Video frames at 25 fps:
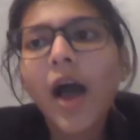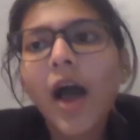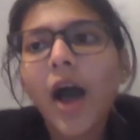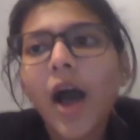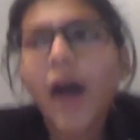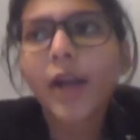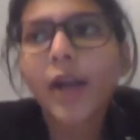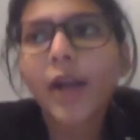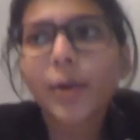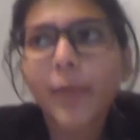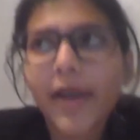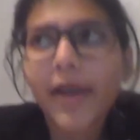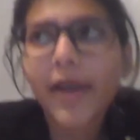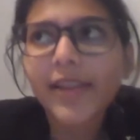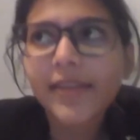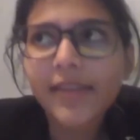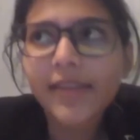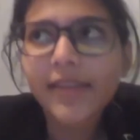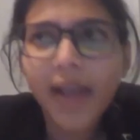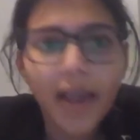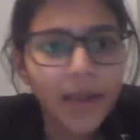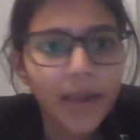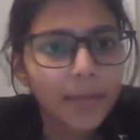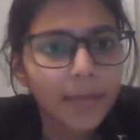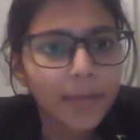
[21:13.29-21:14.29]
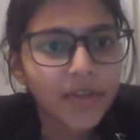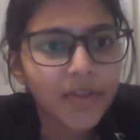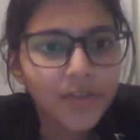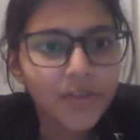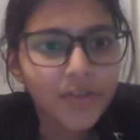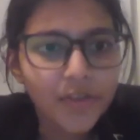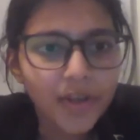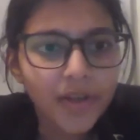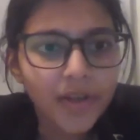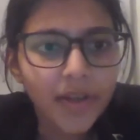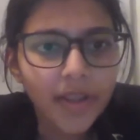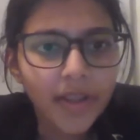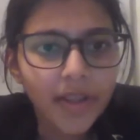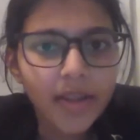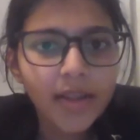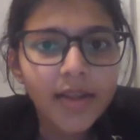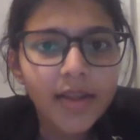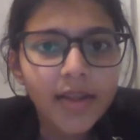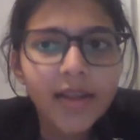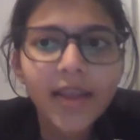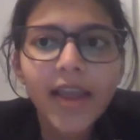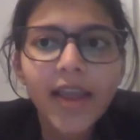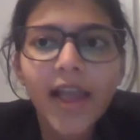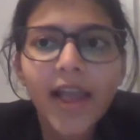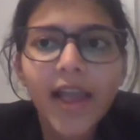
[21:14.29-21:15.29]
Otherwise, I'm in Chennai,
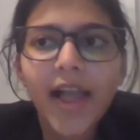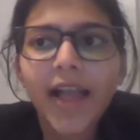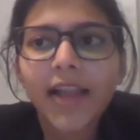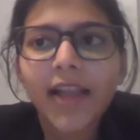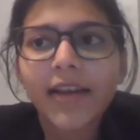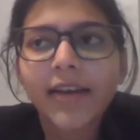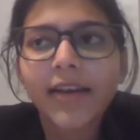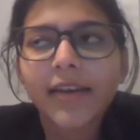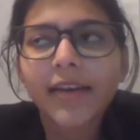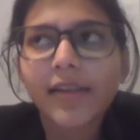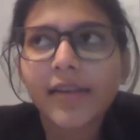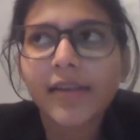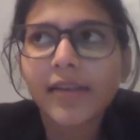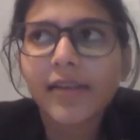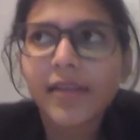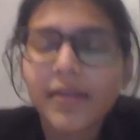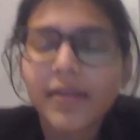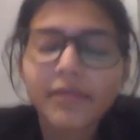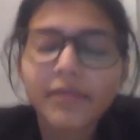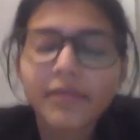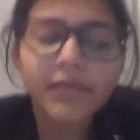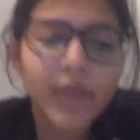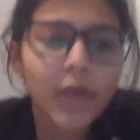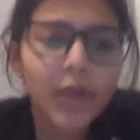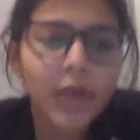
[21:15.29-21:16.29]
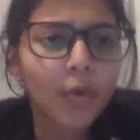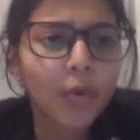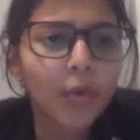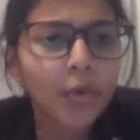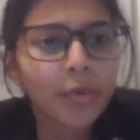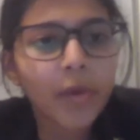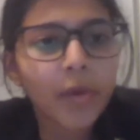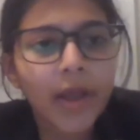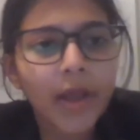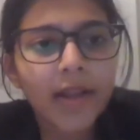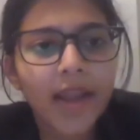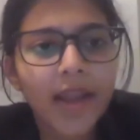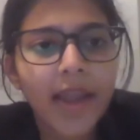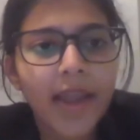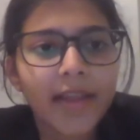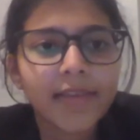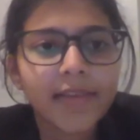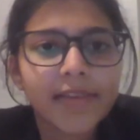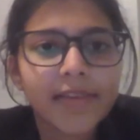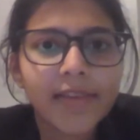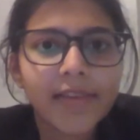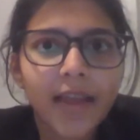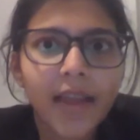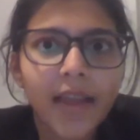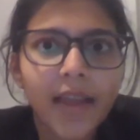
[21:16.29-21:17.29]
and we go to the
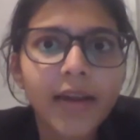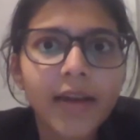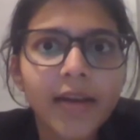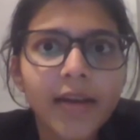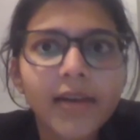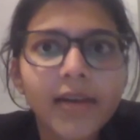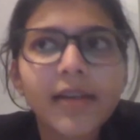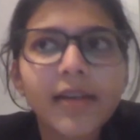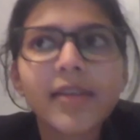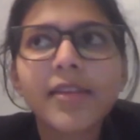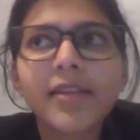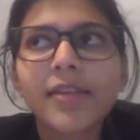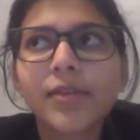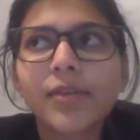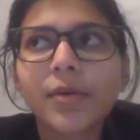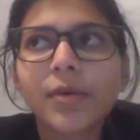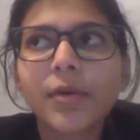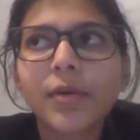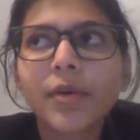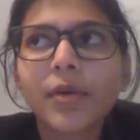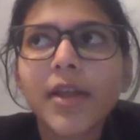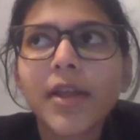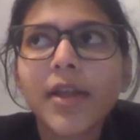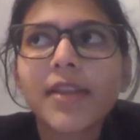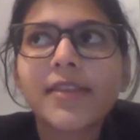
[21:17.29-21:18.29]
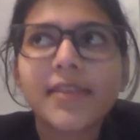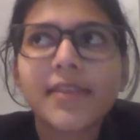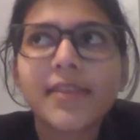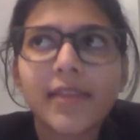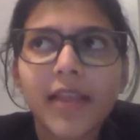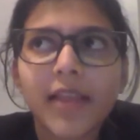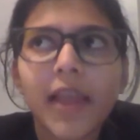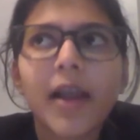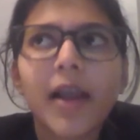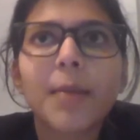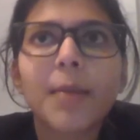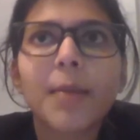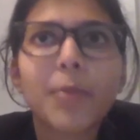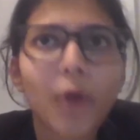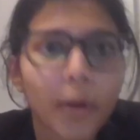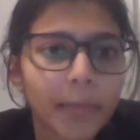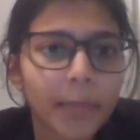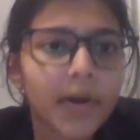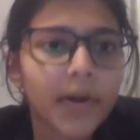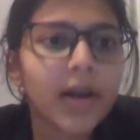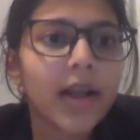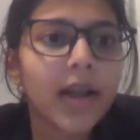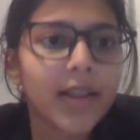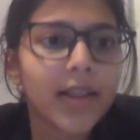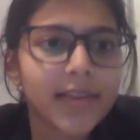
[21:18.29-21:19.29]
client side. So it's like a
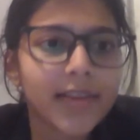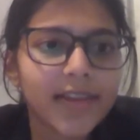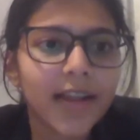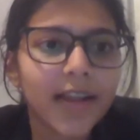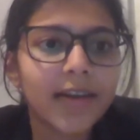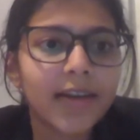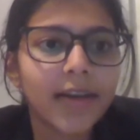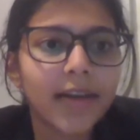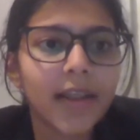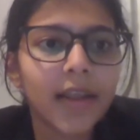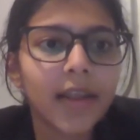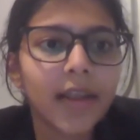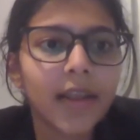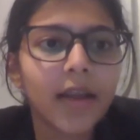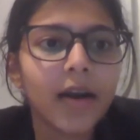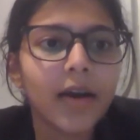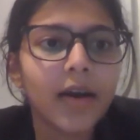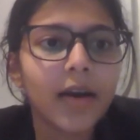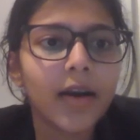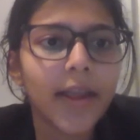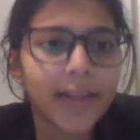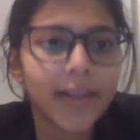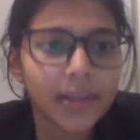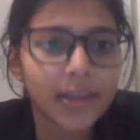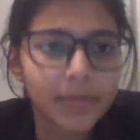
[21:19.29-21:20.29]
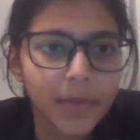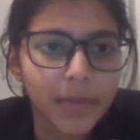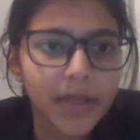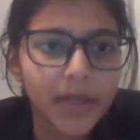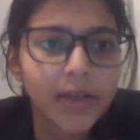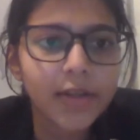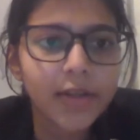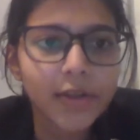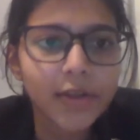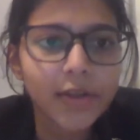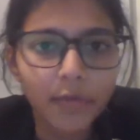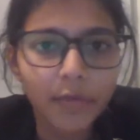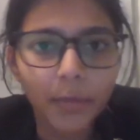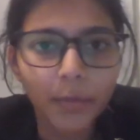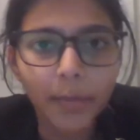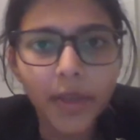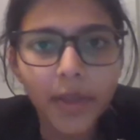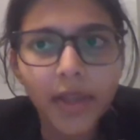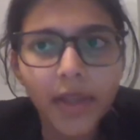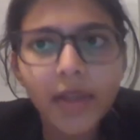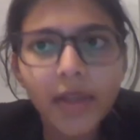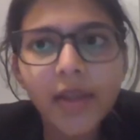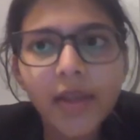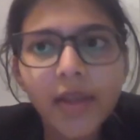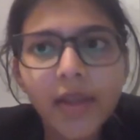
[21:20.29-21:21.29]
proper consulting experience for
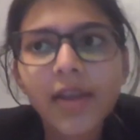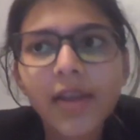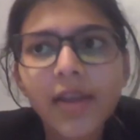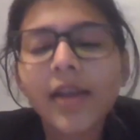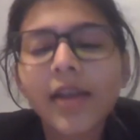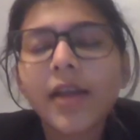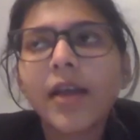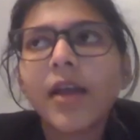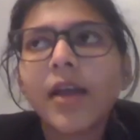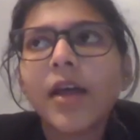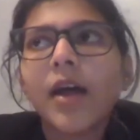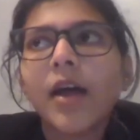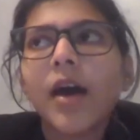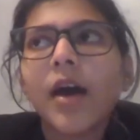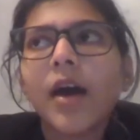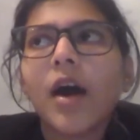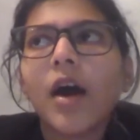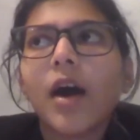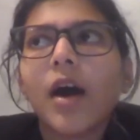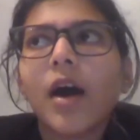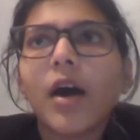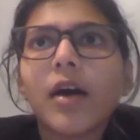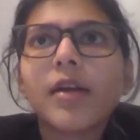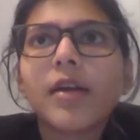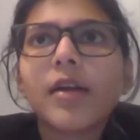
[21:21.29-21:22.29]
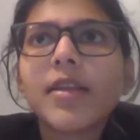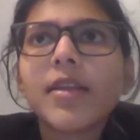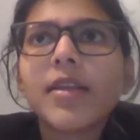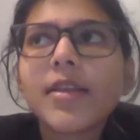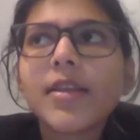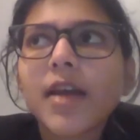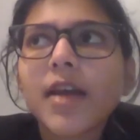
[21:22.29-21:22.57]
me. But